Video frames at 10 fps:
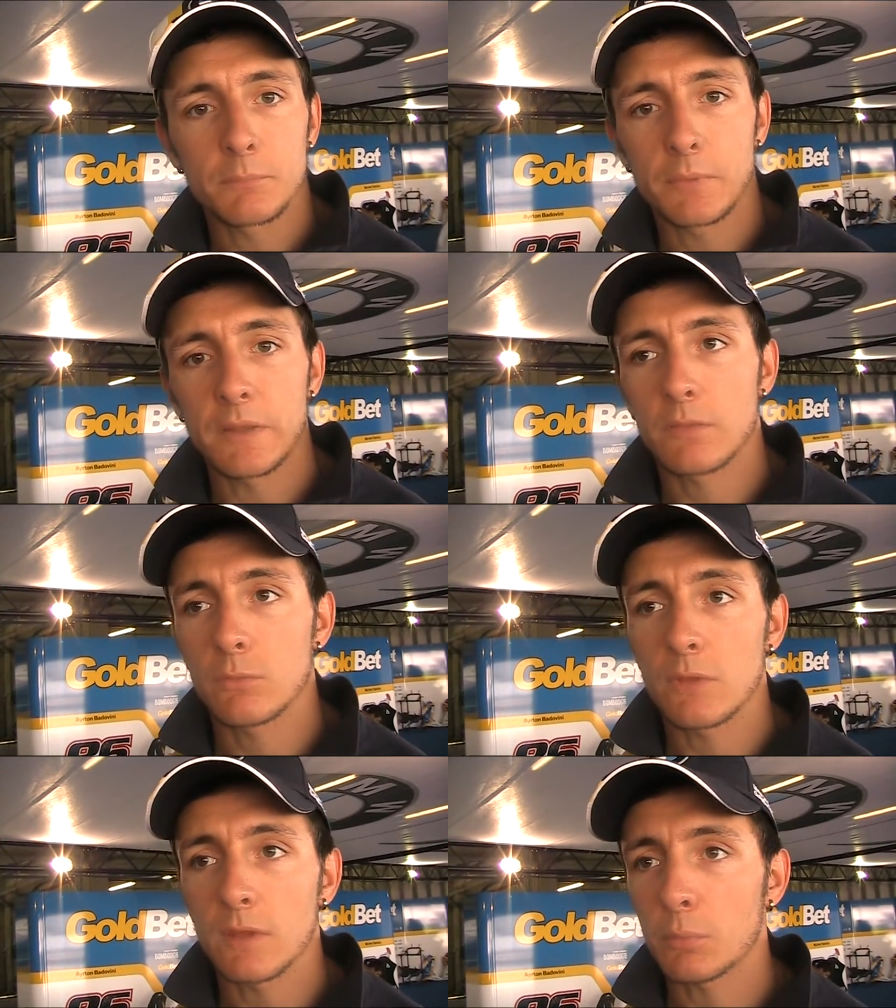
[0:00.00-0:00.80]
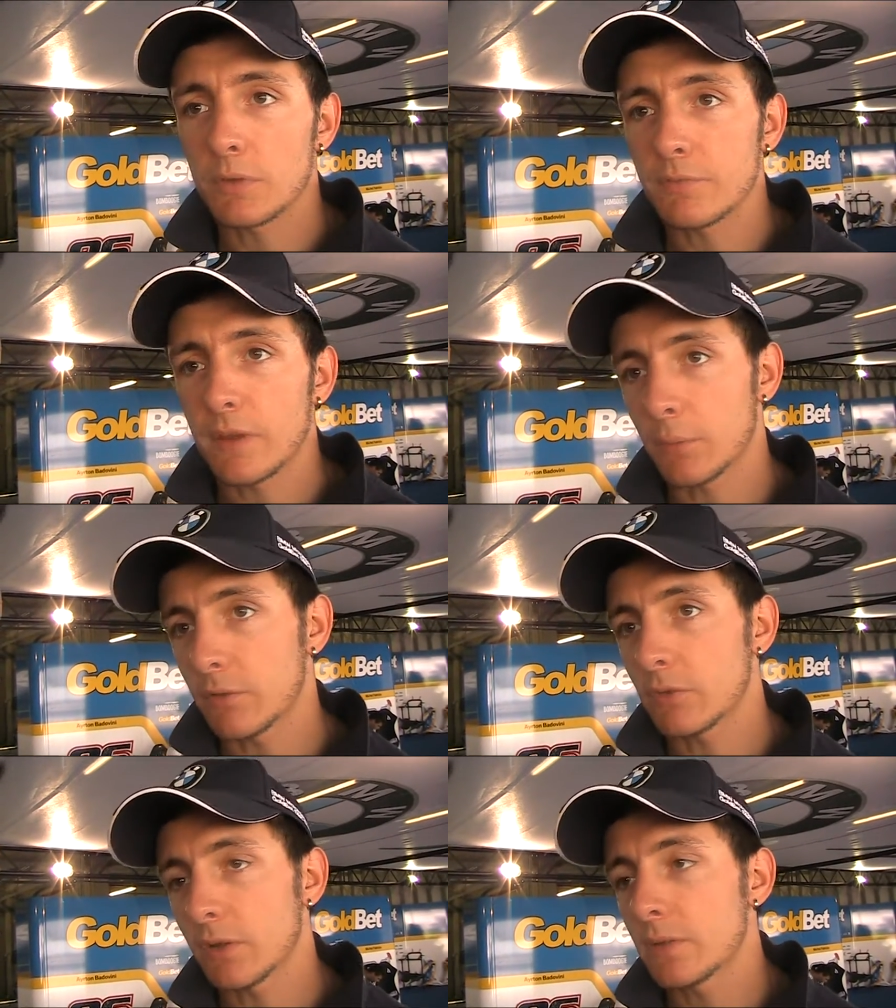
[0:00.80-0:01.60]
But today in qualifying we
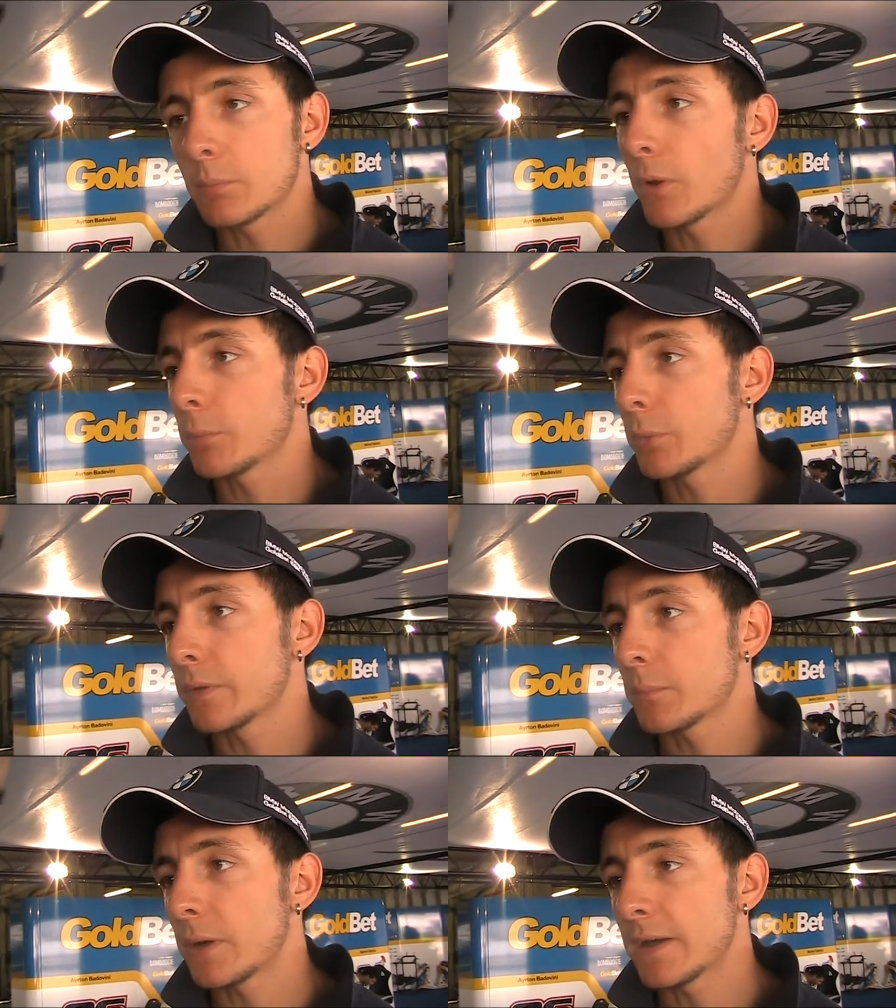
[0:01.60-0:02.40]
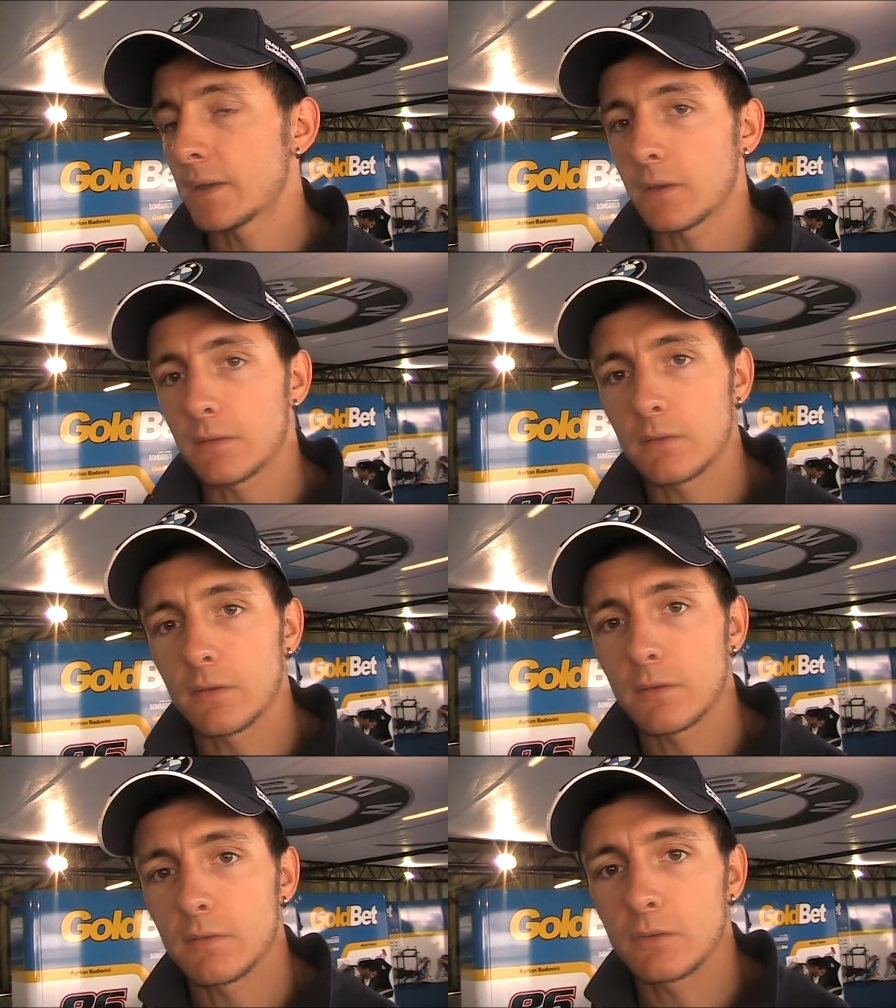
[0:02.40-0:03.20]
have a little problem with the bike, and
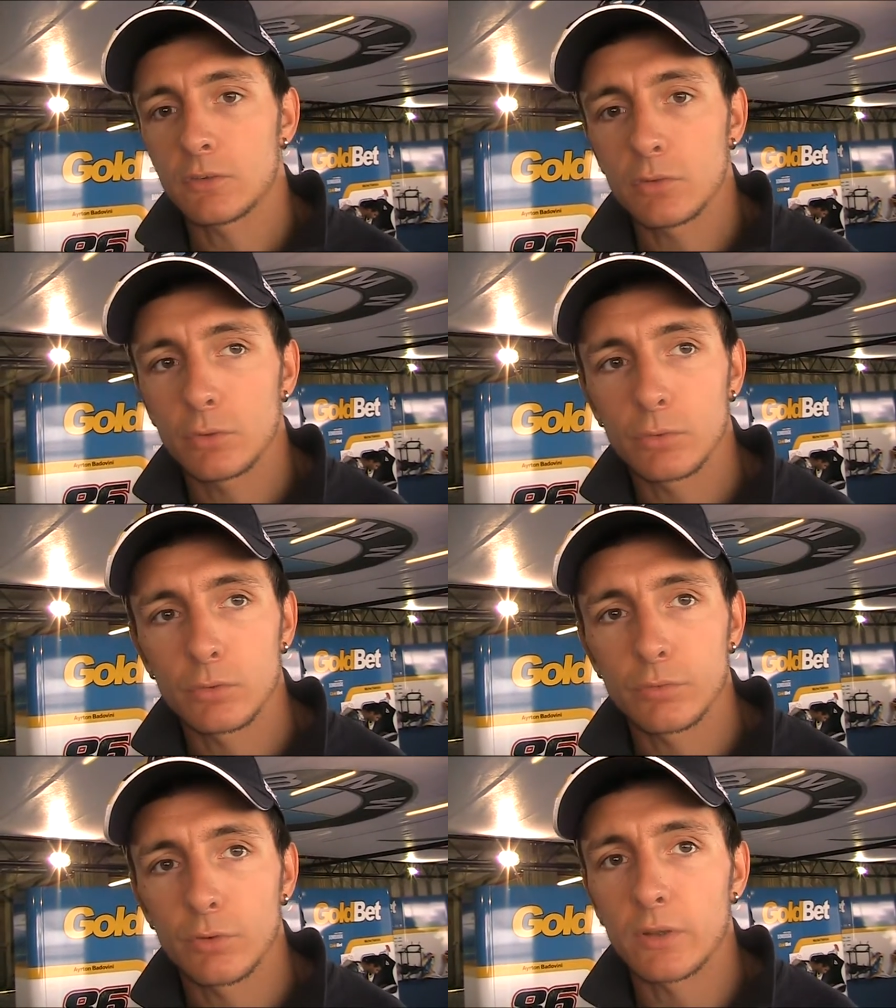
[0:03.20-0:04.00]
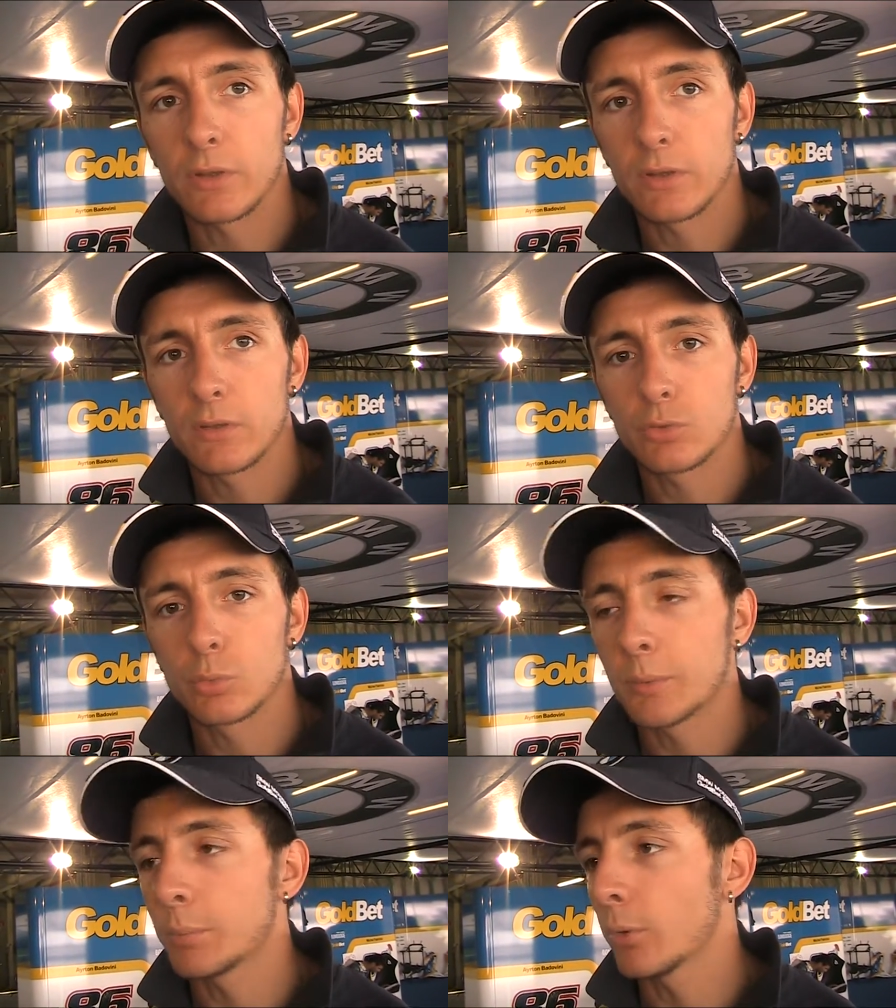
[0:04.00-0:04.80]
I think so for the
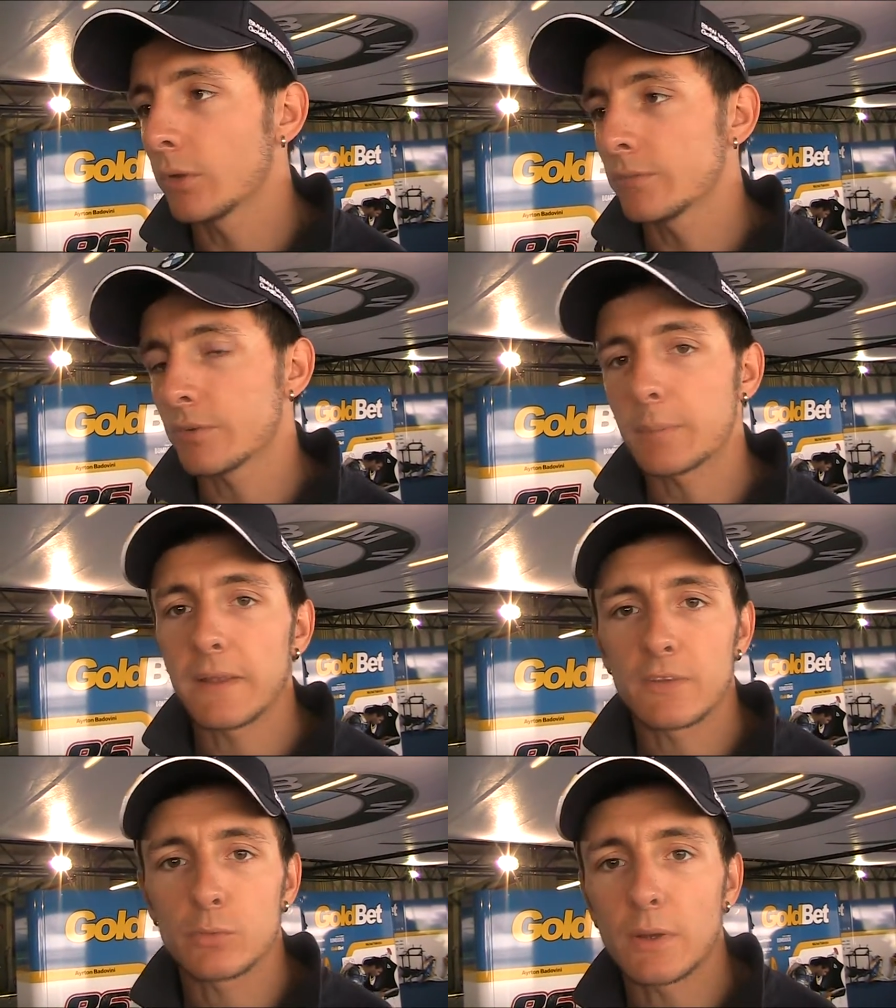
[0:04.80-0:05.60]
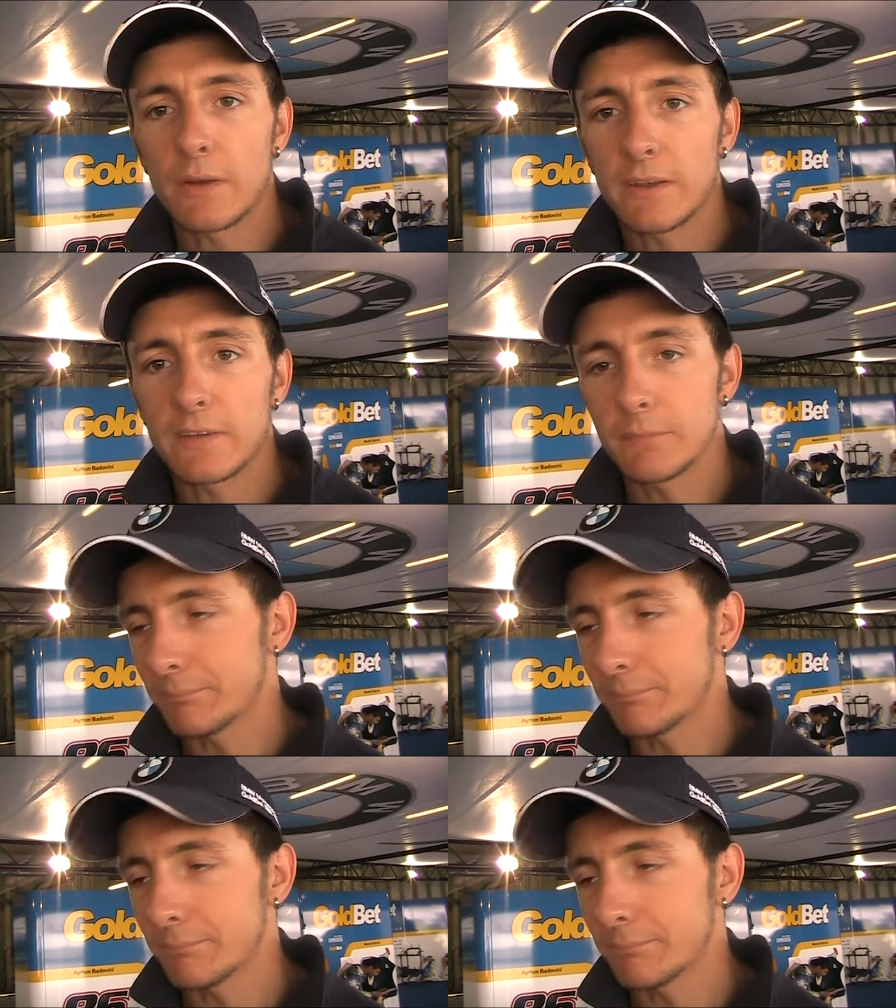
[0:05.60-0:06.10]
Superpole and free practice we are ready.